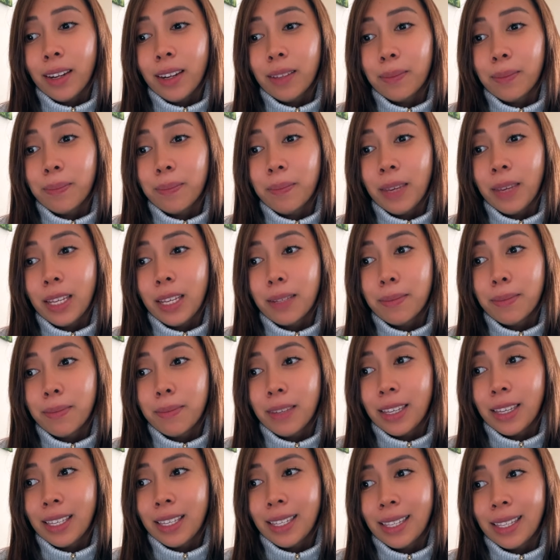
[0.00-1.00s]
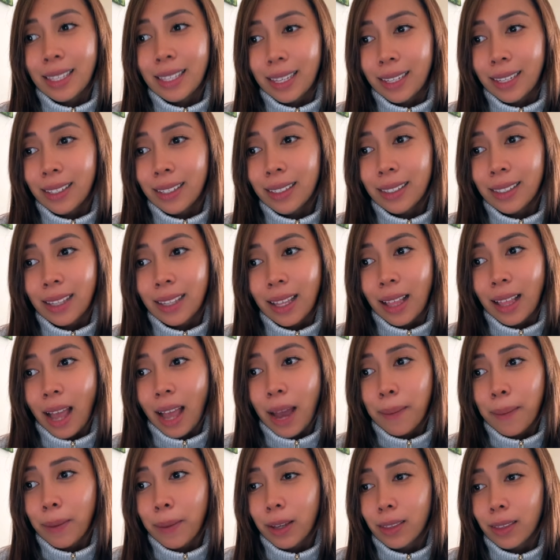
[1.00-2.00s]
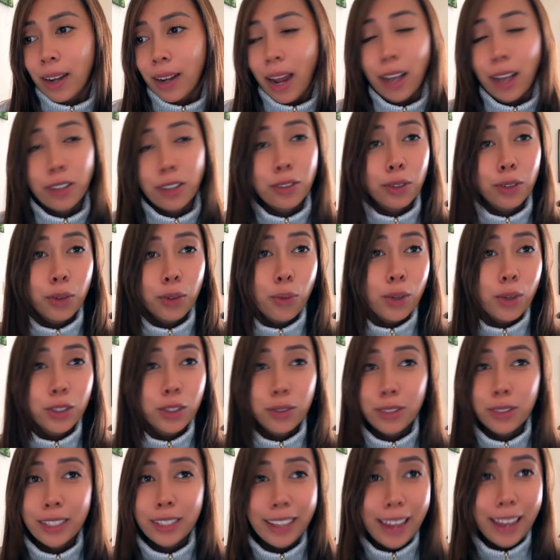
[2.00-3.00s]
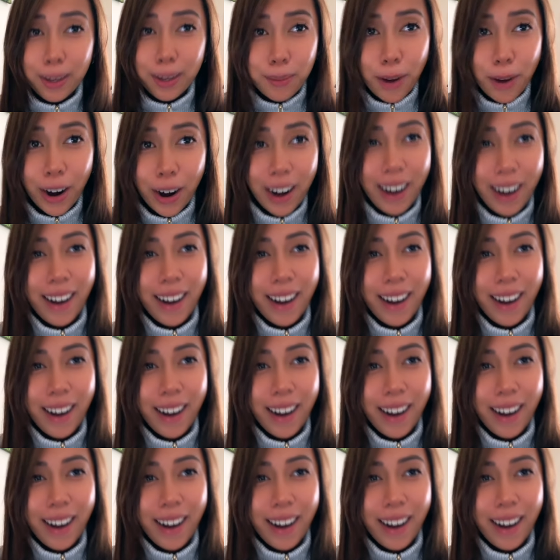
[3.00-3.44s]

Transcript: and it made me think that I might not actually want to ski anymore.